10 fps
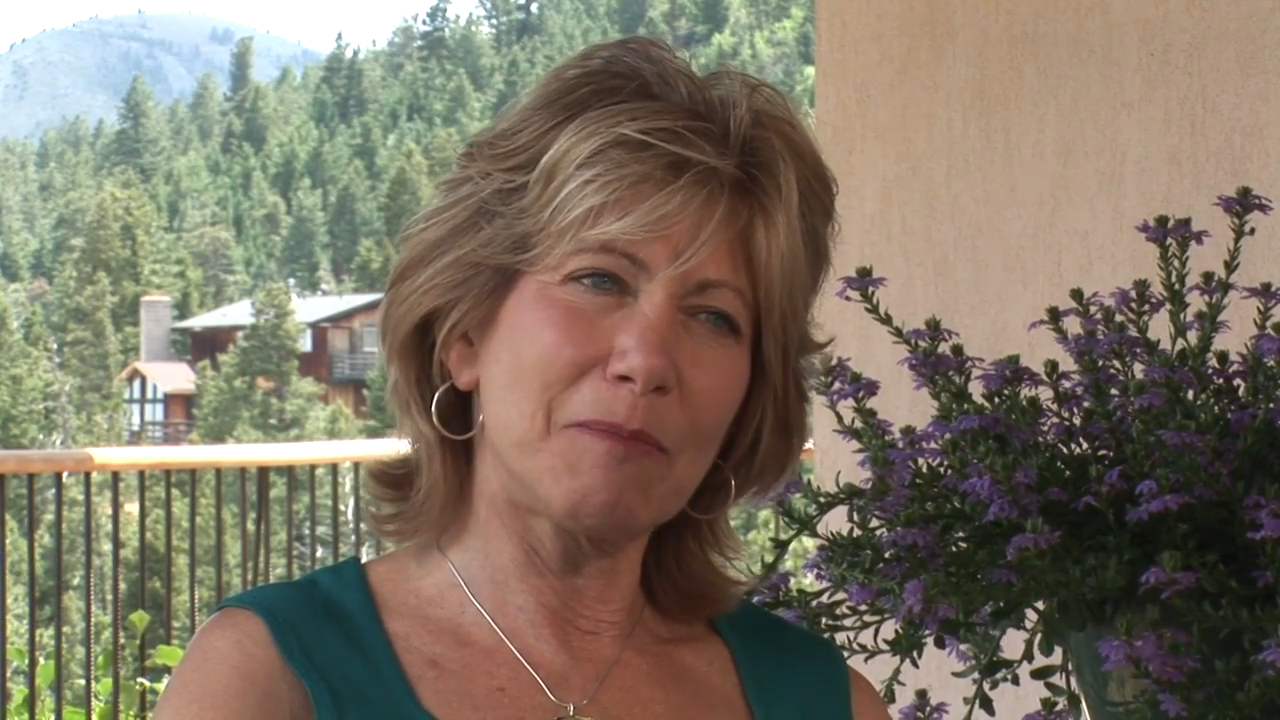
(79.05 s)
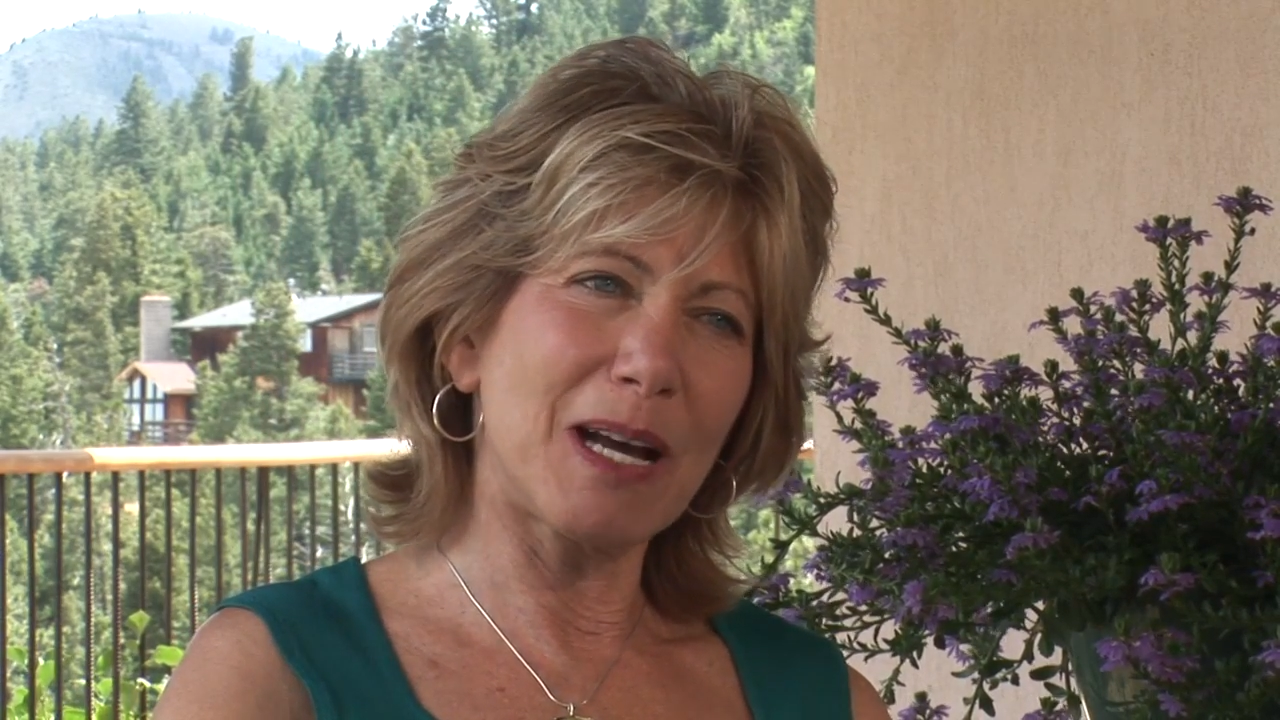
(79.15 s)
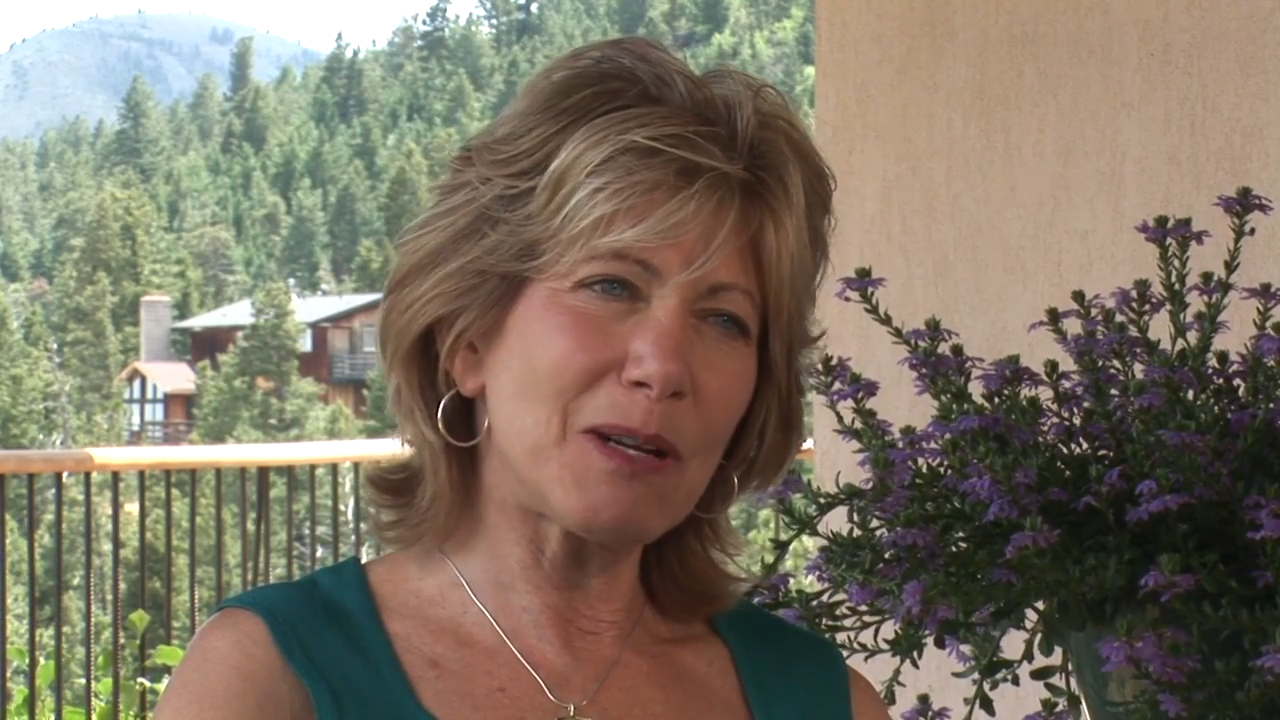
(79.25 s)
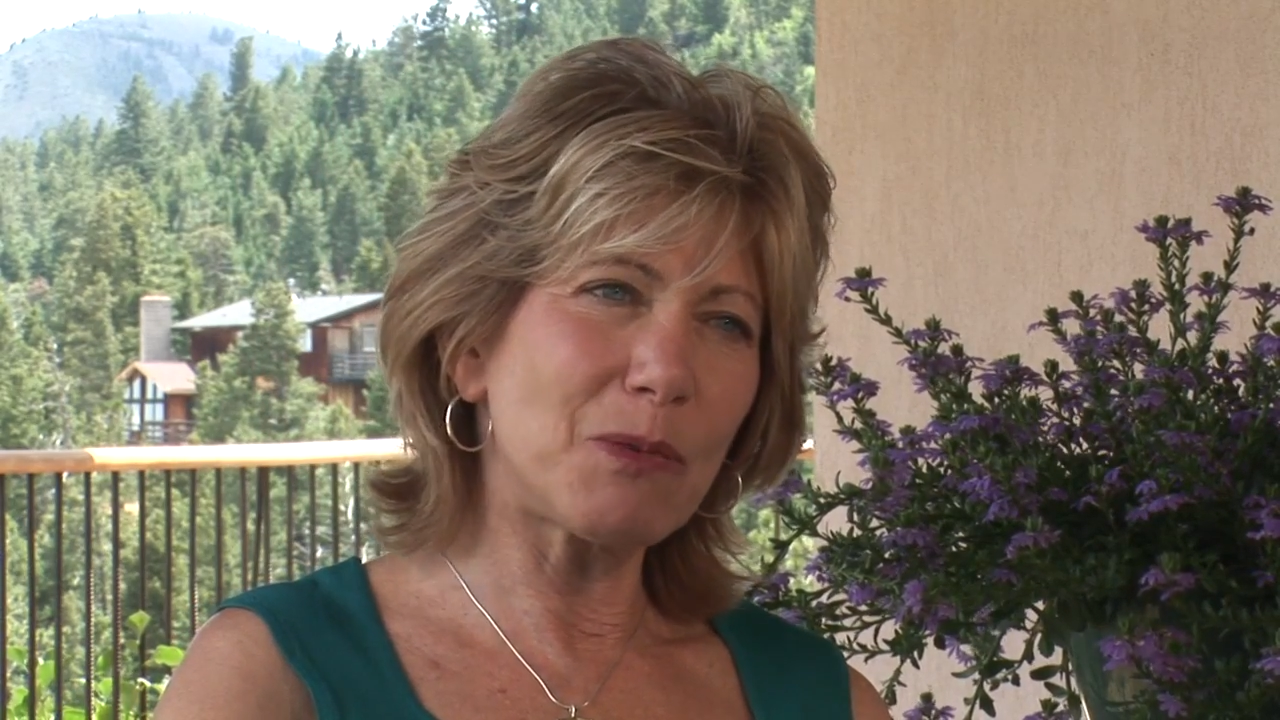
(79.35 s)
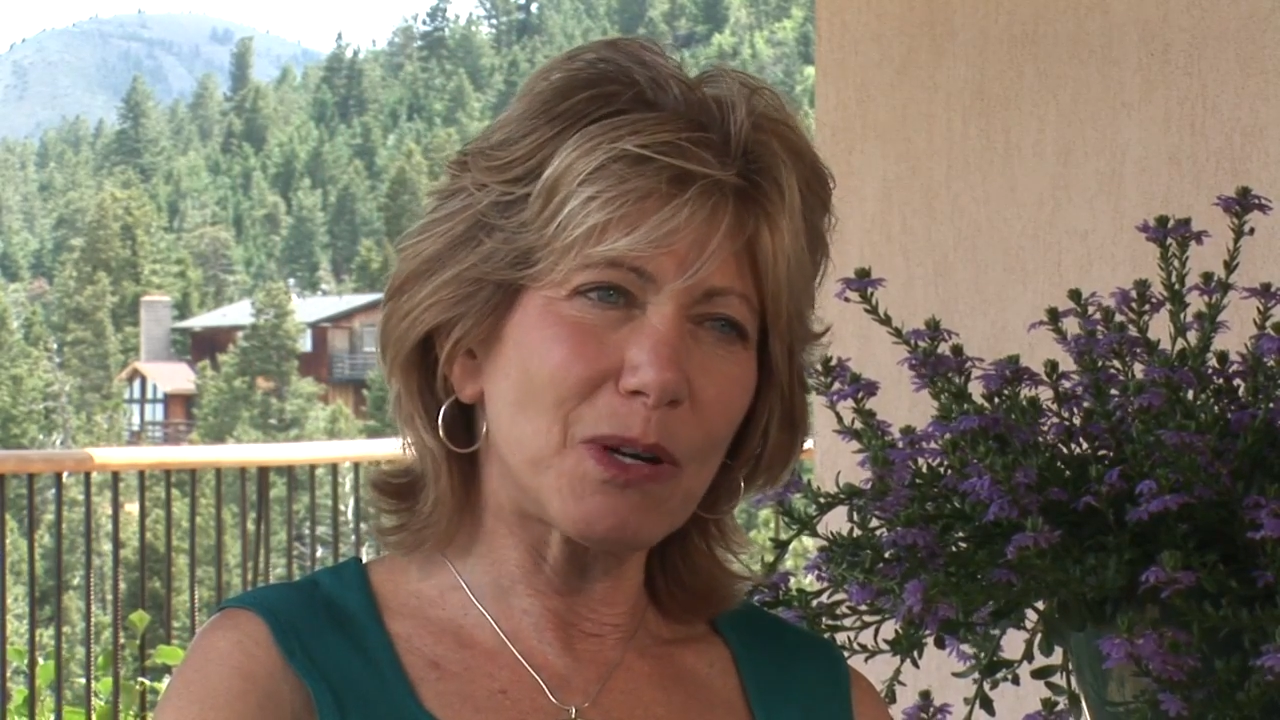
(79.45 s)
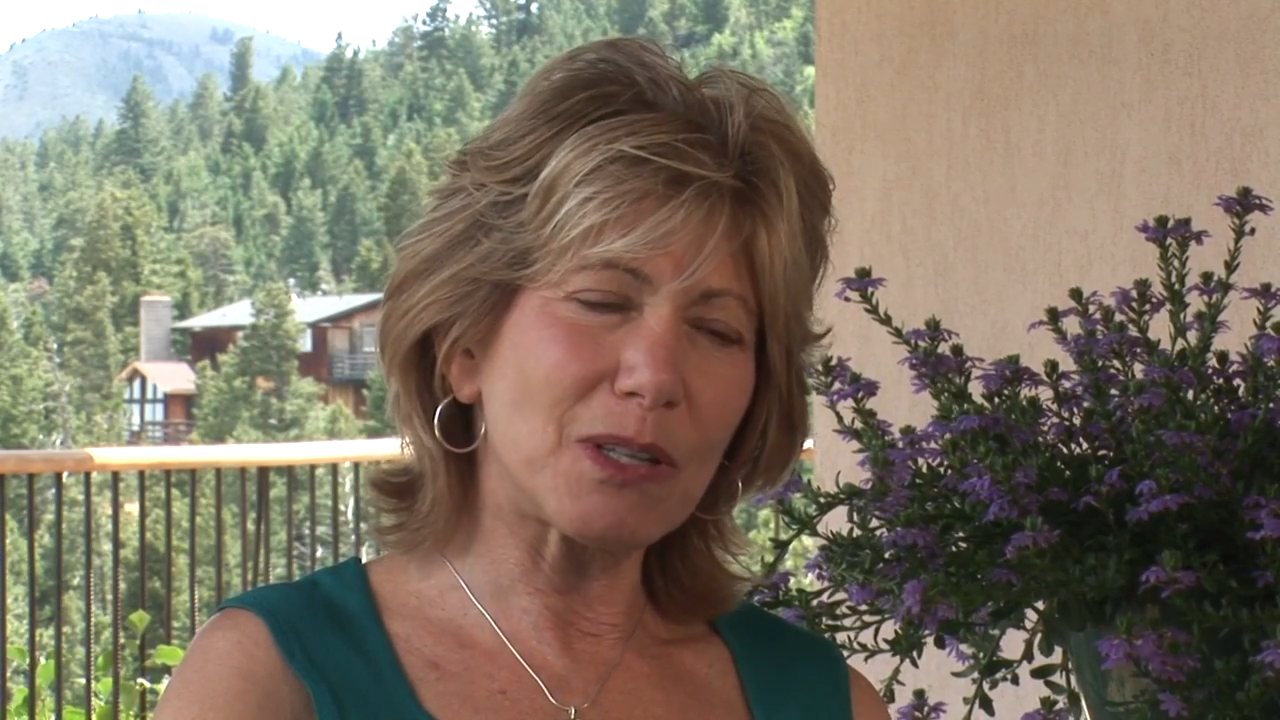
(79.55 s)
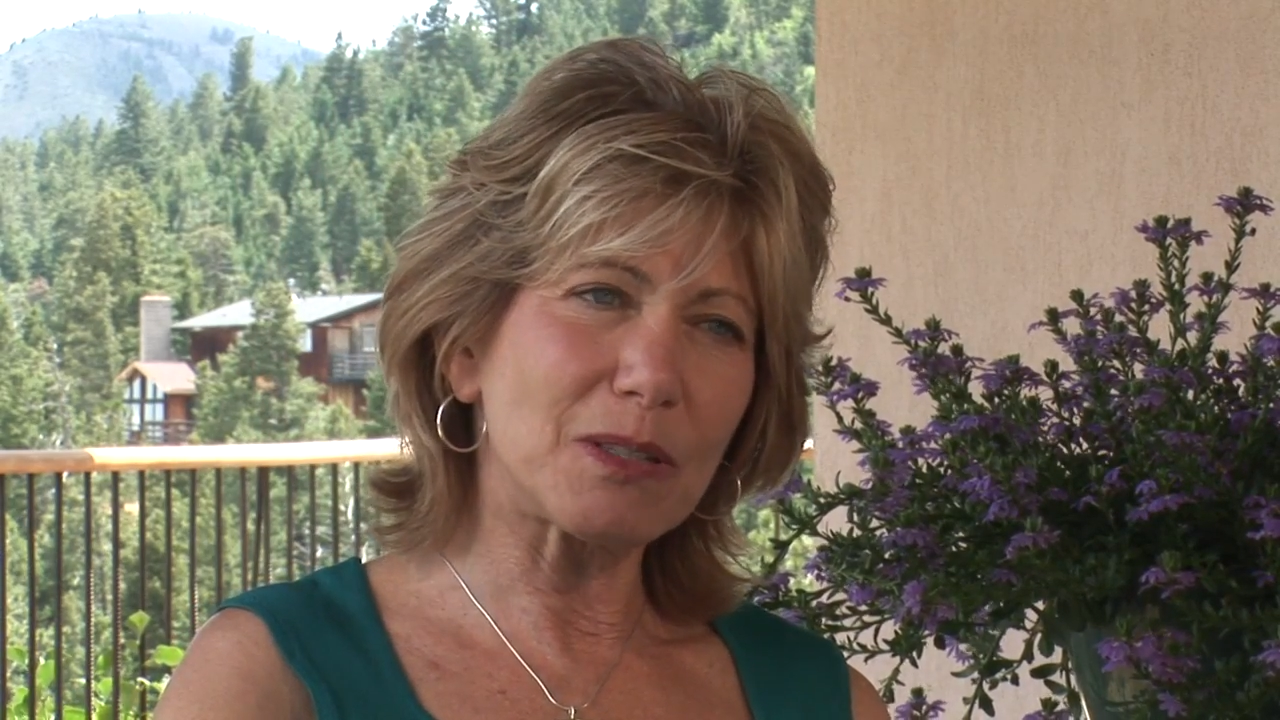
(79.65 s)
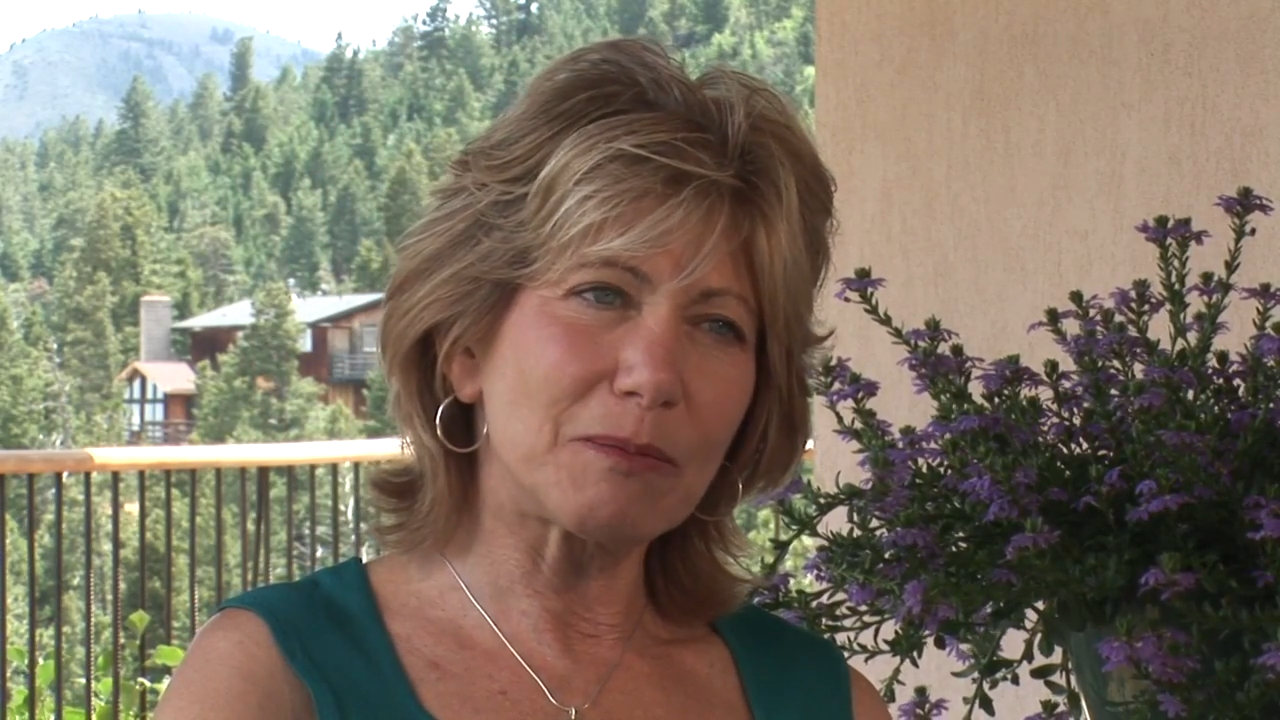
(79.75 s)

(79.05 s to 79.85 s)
my work.